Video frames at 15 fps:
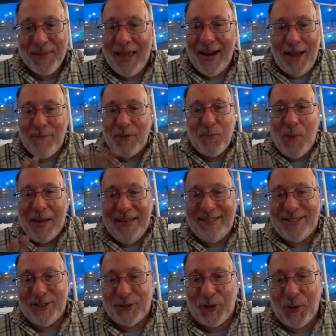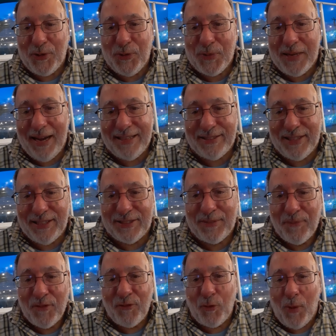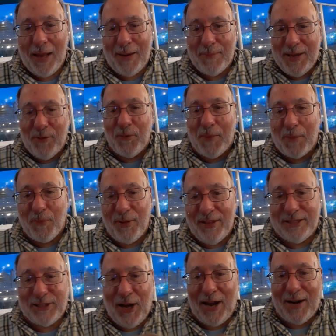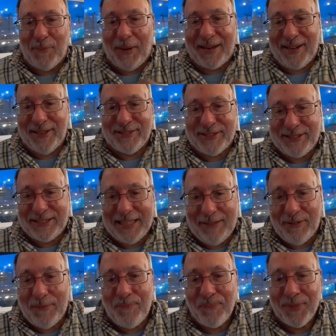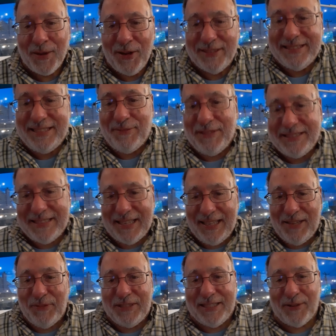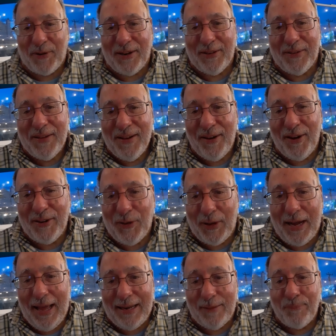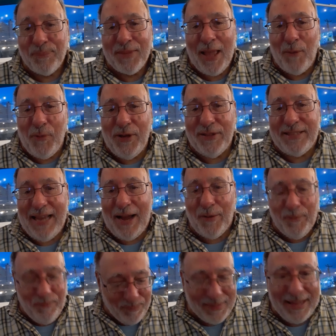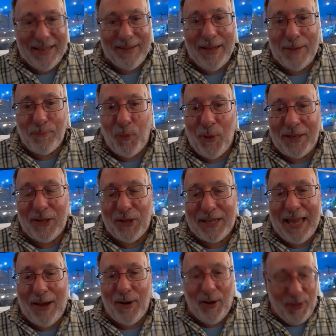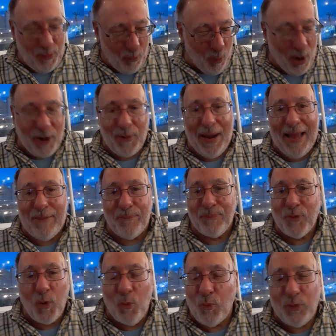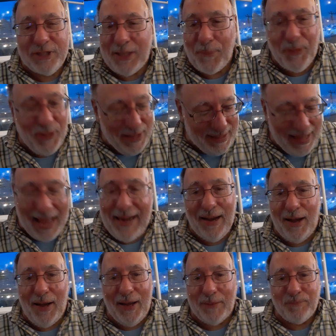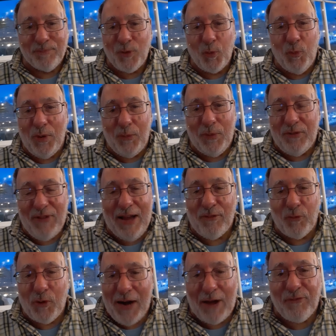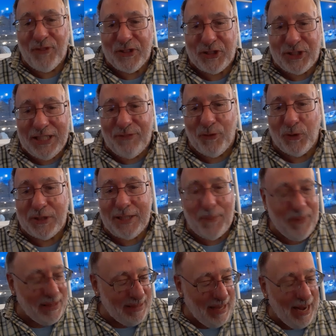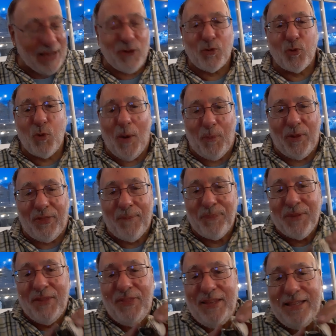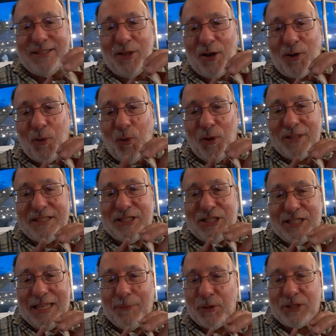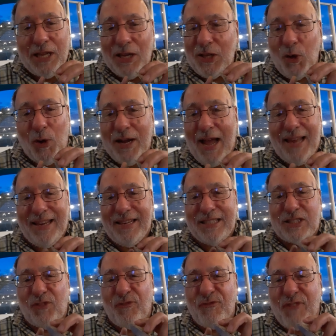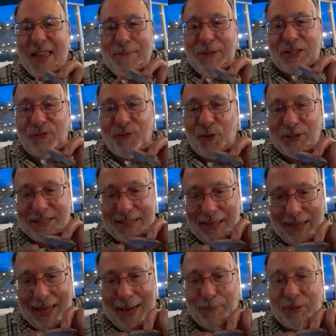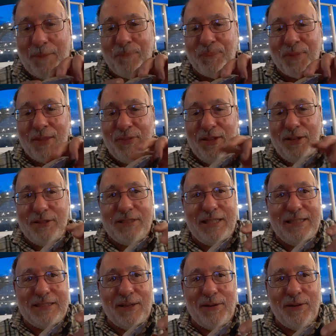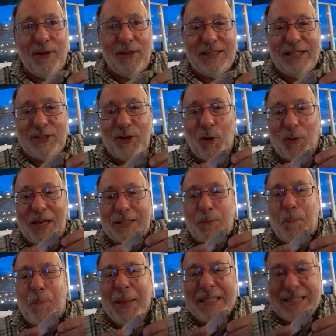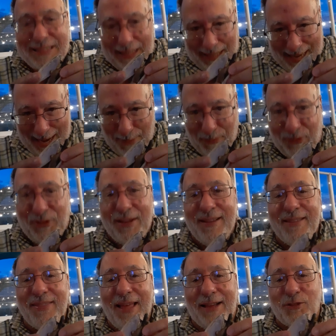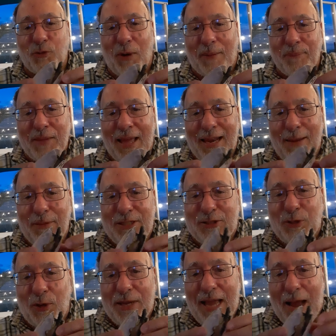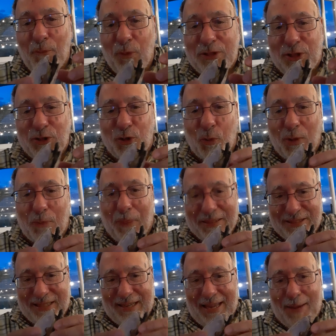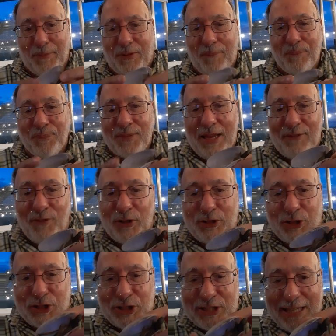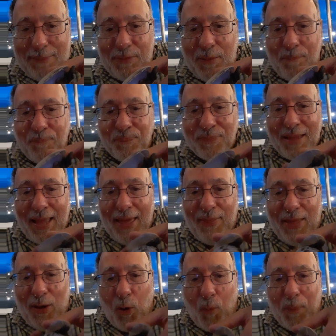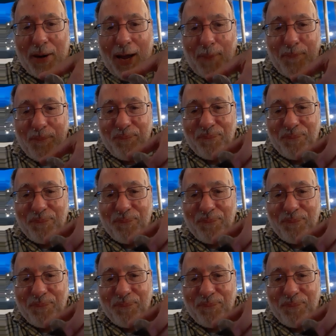And I've been waiting to show you guys this for a while. I'm here with my brother John and my cousin Stephen. Cousin Stephen still lives here on, on Long Island. And we are down in, at Point Lookout on the water. And something that, uh, we're out, we're out for seafood, something that I grew up with. These are called steamers. Long Island is famous for its clams. Piss these, clams. These are, uh, these are known as piss clams. That's right. Let me show you what you do with piss clams. Okay, first you steam them, and they open up.